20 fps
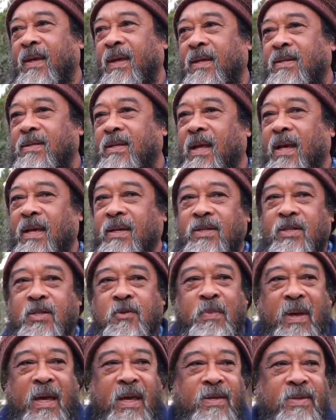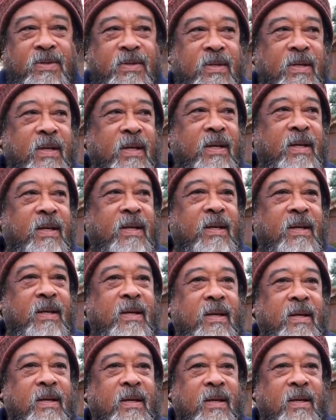It's like space
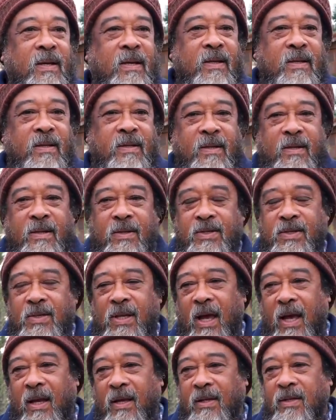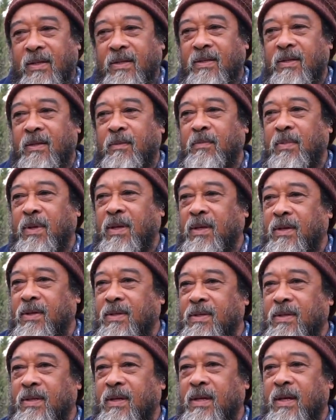and silence and
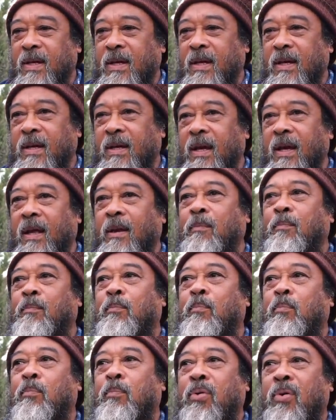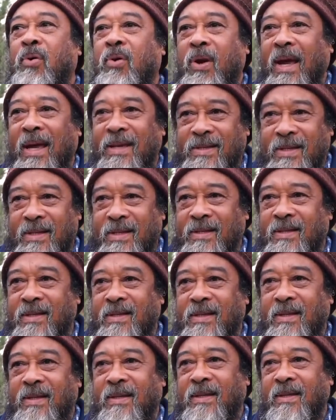peace and
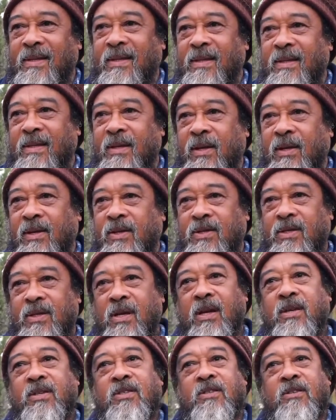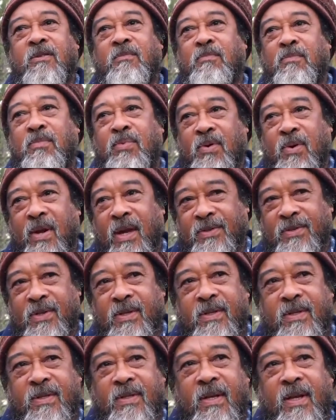presence. Just
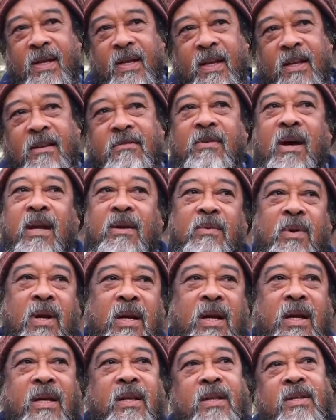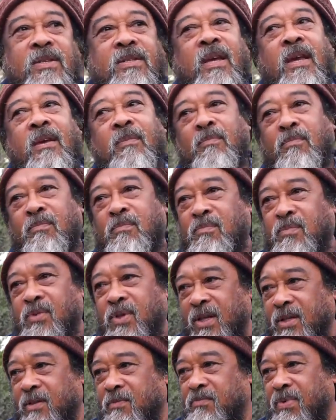presence. In one word I can say
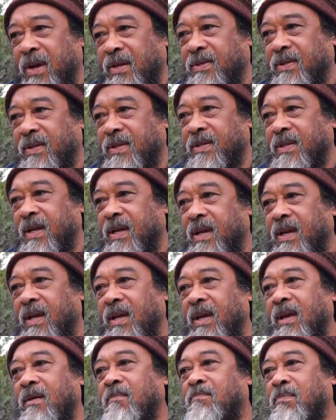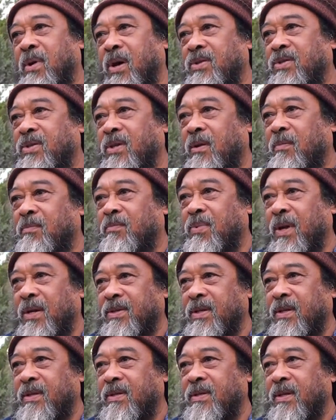just presence. Impersonal
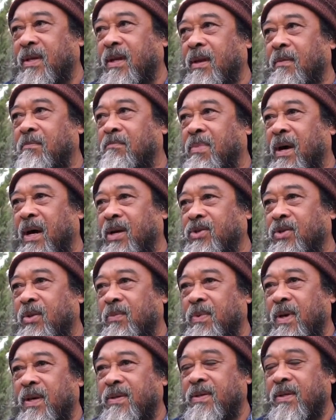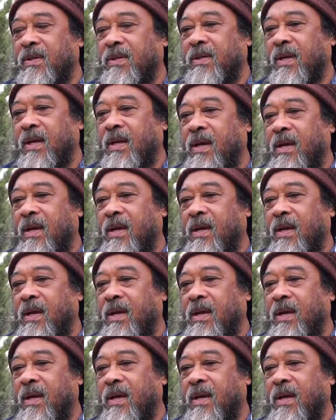presence. Impartial presence.